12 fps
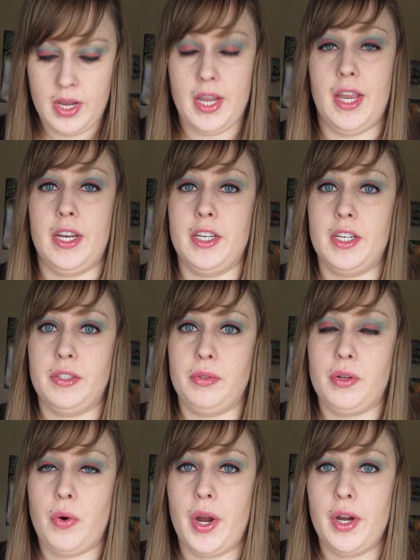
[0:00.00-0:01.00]
And it is
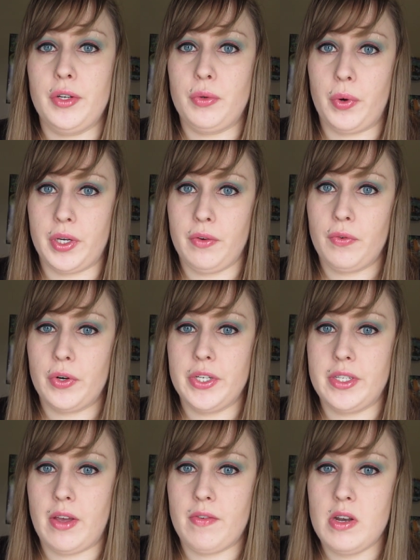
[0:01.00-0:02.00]
required
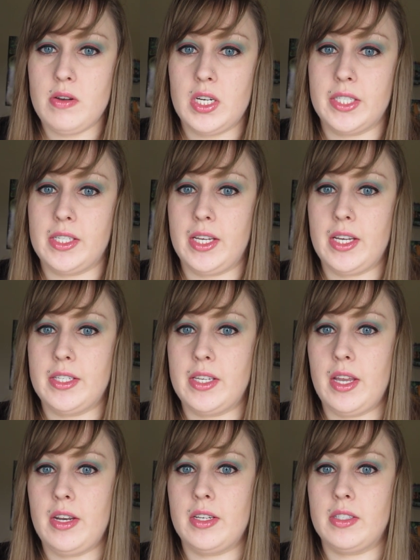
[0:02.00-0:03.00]
24/7, because like I
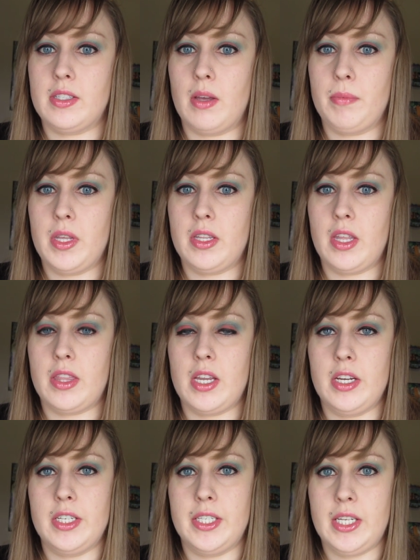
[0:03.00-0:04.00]
said, it's something that they
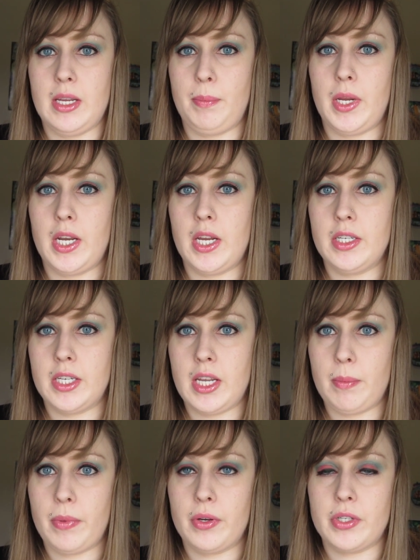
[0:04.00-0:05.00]
need to keep eating to
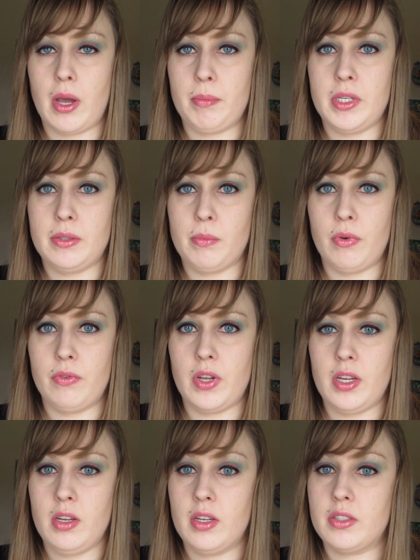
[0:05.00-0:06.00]
keep their tummies
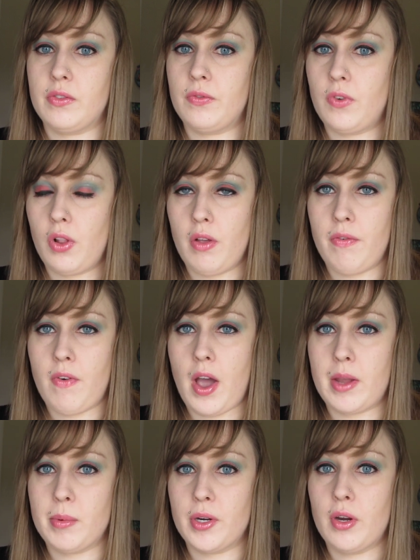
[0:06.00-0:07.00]
moving. It's full of
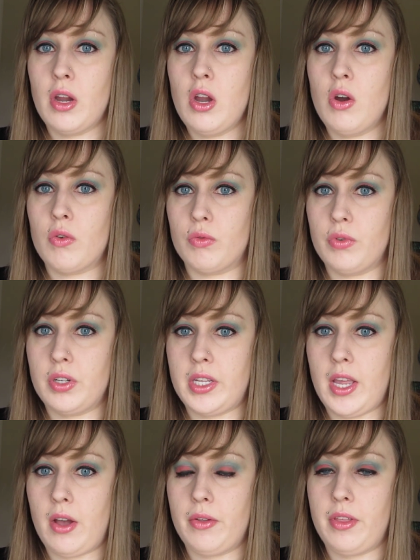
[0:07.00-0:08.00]
fiber, really
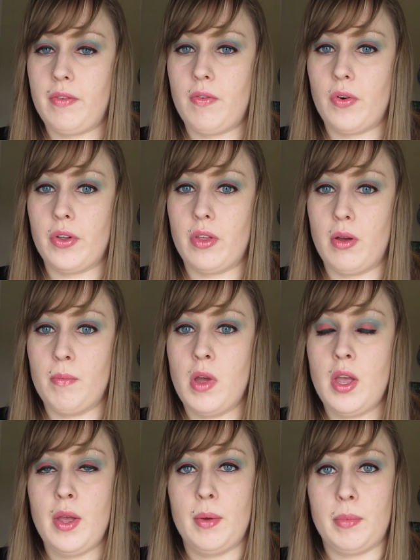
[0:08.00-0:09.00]
healthy for them,
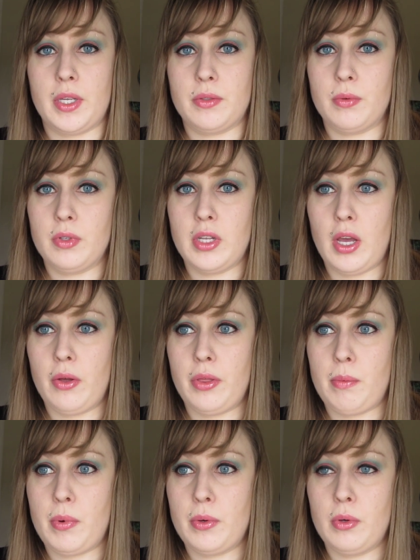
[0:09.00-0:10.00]
makes really
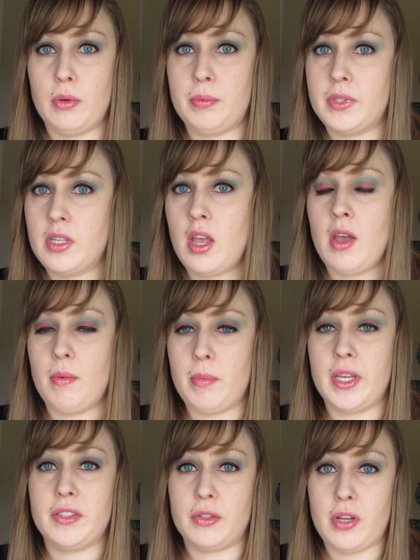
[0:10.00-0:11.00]
healthy poops,
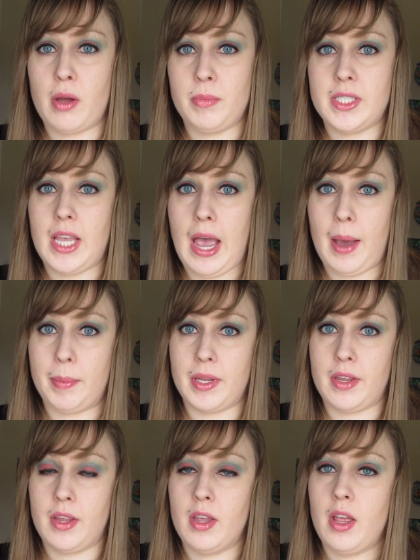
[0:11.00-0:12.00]
makes their tummies
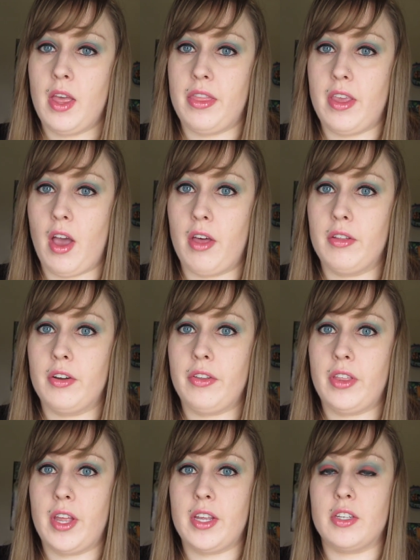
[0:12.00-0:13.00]
happy. The other
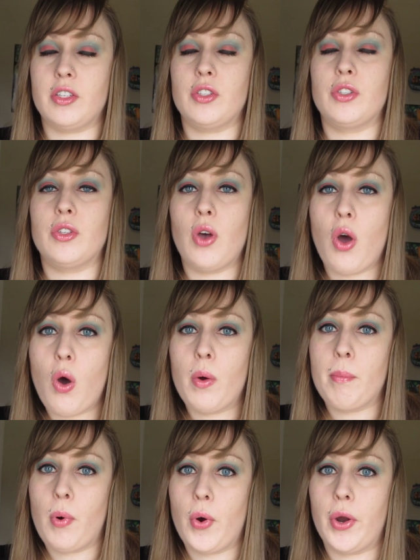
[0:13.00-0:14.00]
thing is so
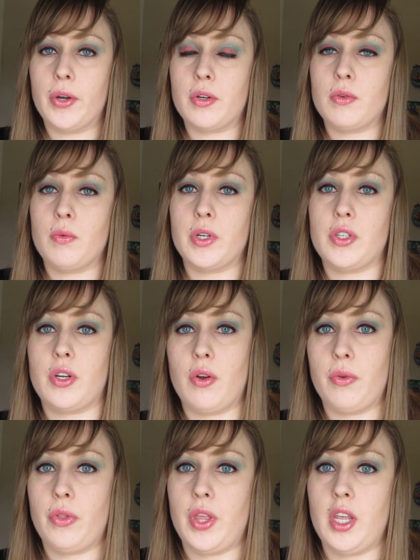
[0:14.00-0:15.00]
important, which I
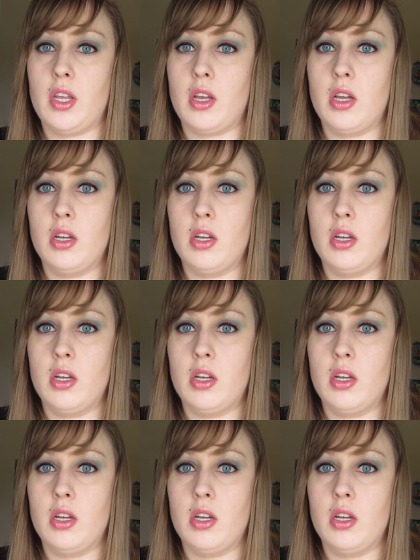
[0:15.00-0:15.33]
don't think